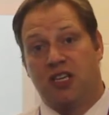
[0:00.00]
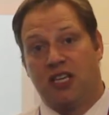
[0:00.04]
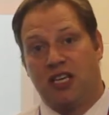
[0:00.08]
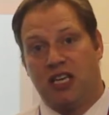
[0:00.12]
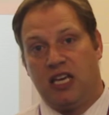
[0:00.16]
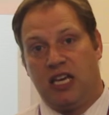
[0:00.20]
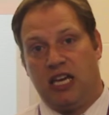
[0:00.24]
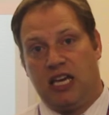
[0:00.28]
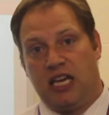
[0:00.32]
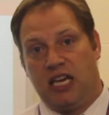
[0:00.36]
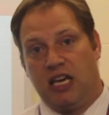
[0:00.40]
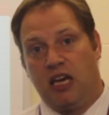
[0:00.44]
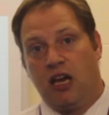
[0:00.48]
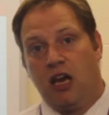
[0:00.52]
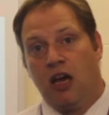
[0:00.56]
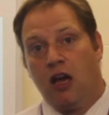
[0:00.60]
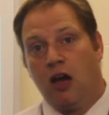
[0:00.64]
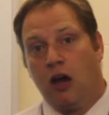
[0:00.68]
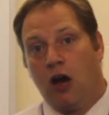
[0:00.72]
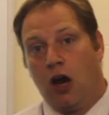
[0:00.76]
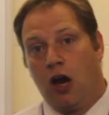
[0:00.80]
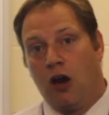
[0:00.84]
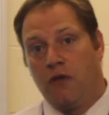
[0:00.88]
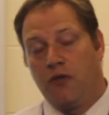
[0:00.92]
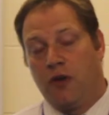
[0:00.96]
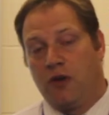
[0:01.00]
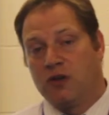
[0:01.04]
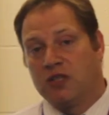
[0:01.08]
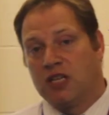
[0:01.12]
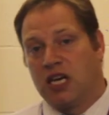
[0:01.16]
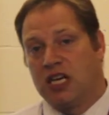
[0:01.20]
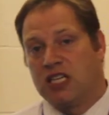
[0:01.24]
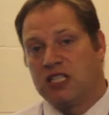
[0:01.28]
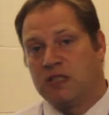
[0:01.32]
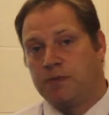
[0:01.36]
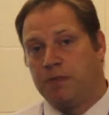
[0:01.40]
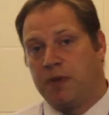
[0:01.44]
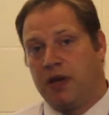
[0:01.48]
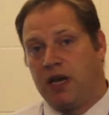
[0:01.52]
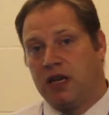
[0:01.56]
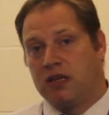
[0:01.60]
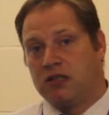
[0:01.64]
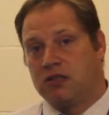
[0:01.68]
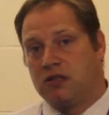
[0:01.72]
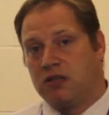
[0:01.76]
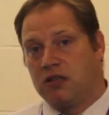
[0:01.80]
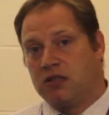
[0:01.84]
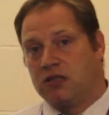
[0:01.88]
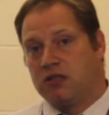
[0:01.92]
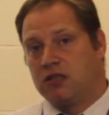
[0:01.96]
key of those
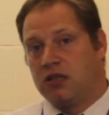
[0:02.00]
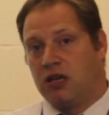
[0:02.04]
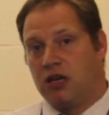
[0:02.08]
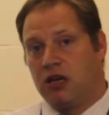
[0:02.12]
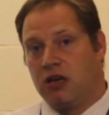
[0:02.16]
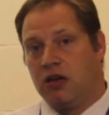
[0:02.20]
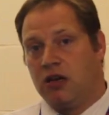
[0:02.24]
aspects that